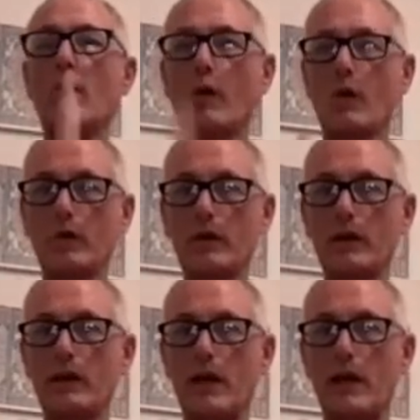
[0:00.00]

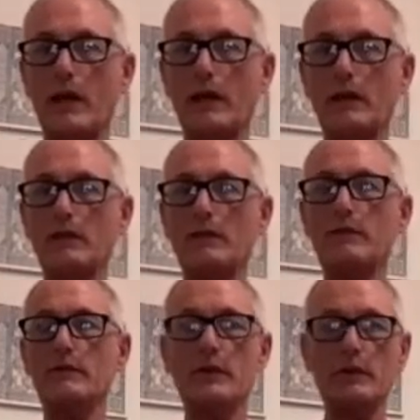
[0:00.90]
Holding 8,
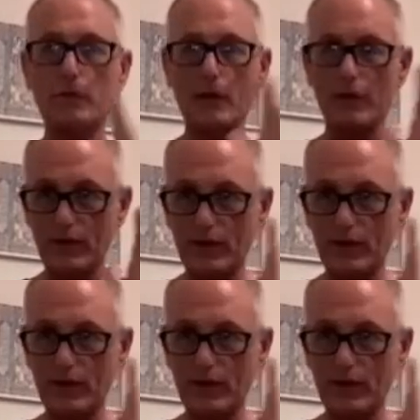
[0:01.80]
excuse me,